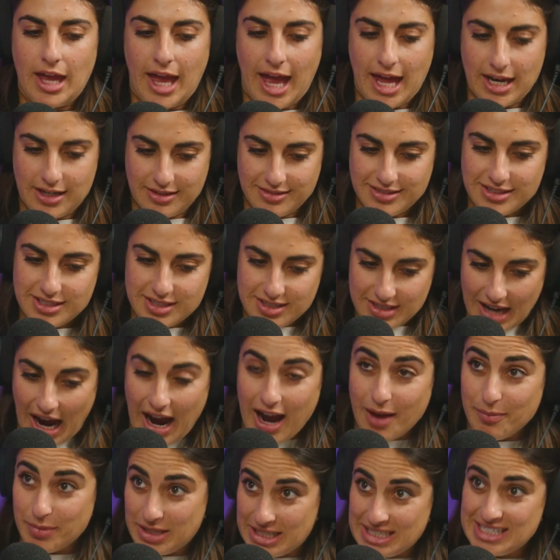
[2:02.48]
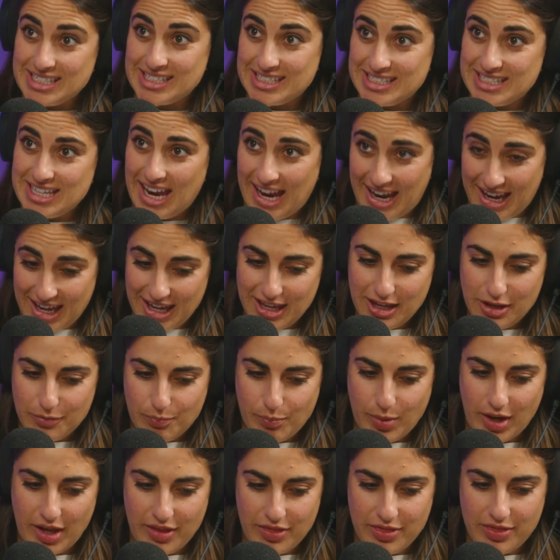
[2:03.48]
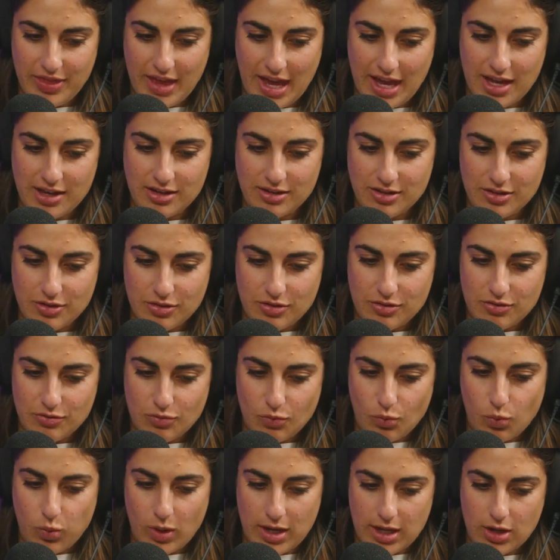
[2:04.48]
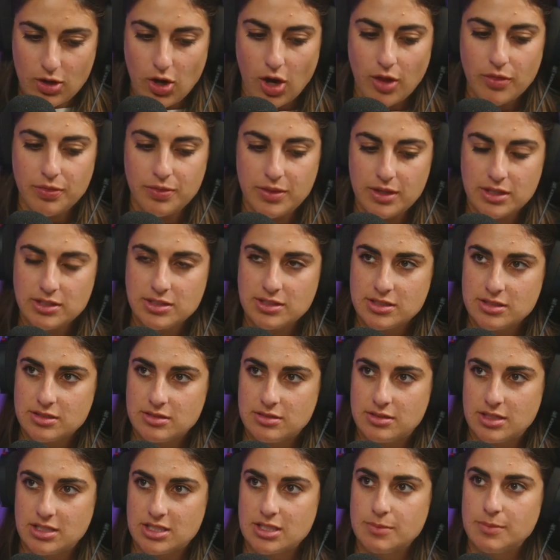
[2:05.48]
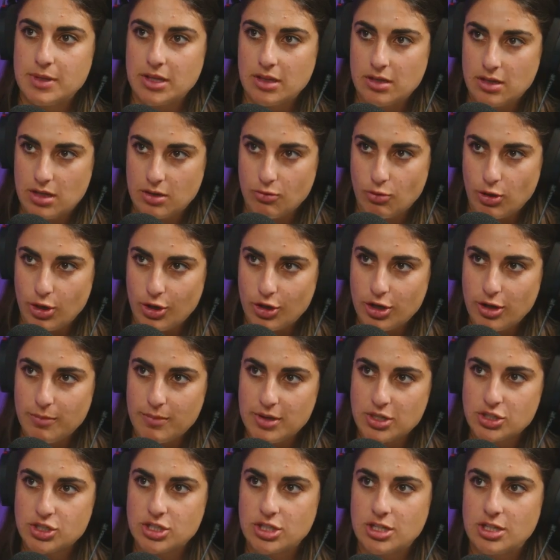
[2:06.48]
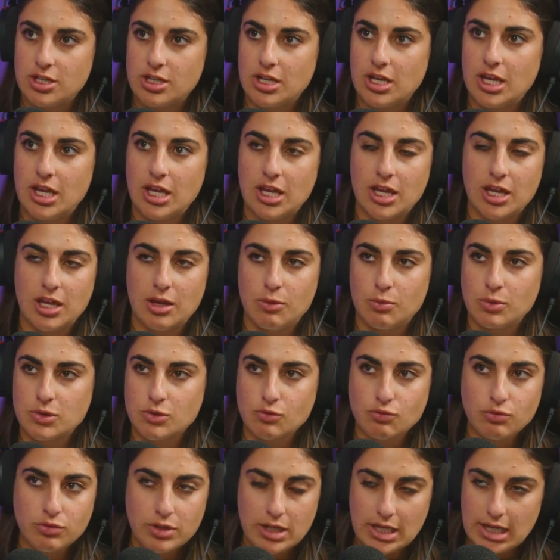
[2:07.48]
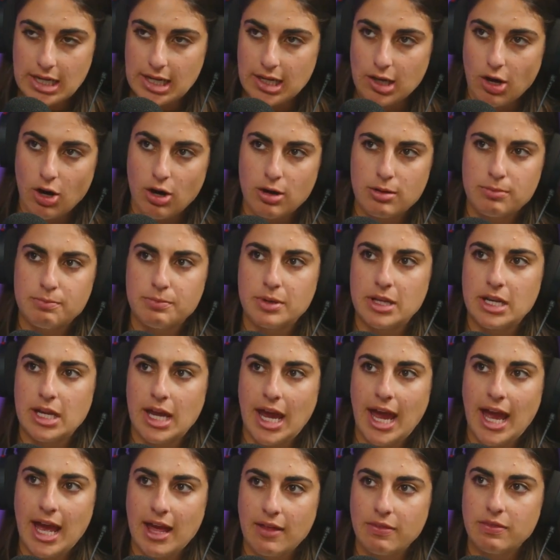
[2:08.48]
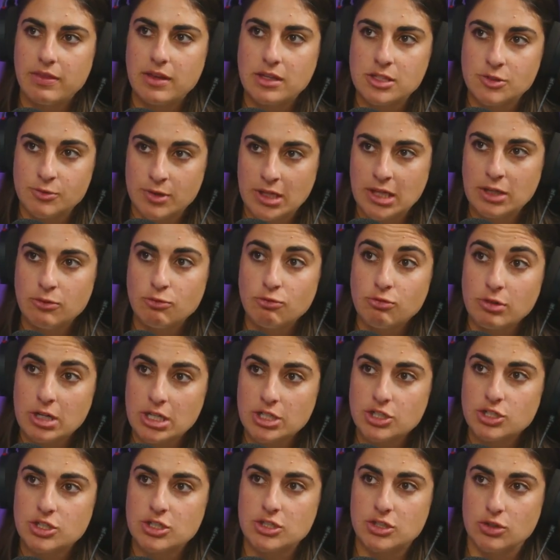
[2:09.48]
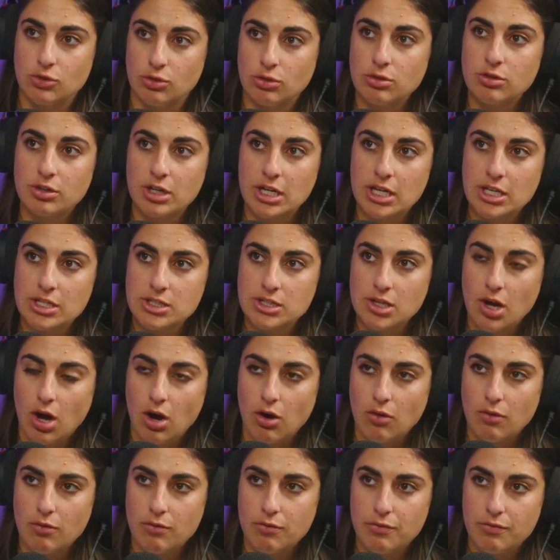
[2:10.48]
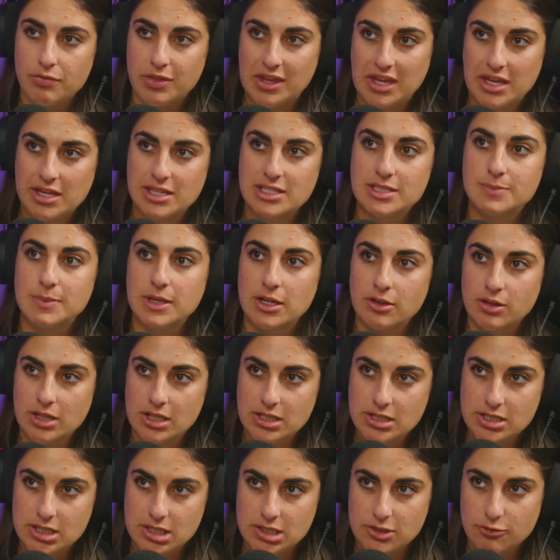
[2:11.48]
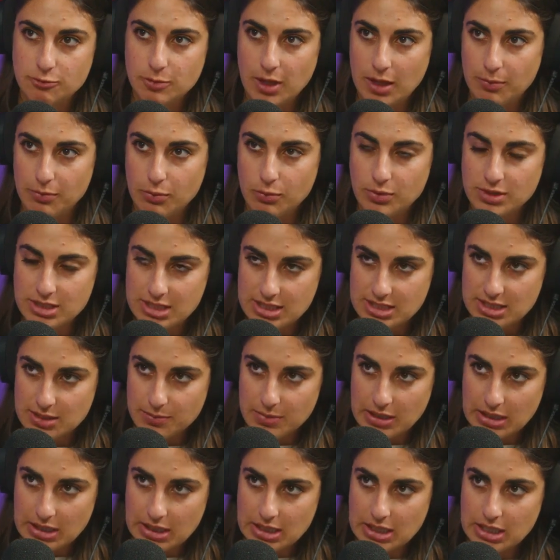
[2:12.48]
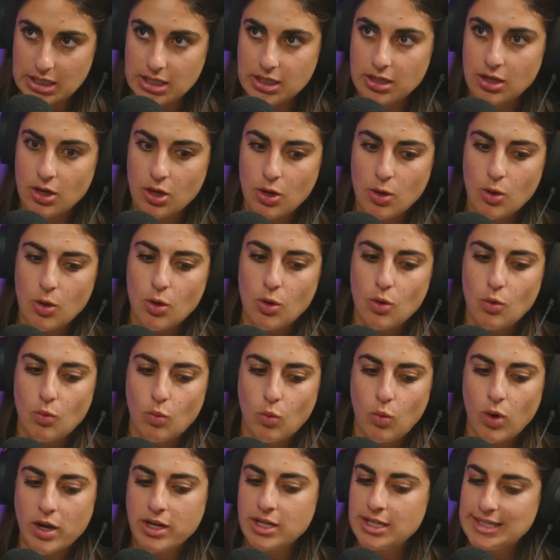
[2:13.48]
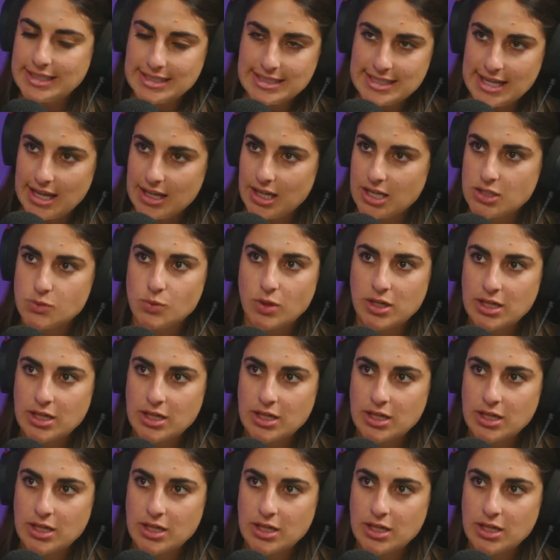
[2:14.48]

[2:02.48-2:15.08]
And time it did take, but then we got this Disability Royal Commission. It was really long, but it had these really rich stories of the experiences of people with disability. What did it tell us?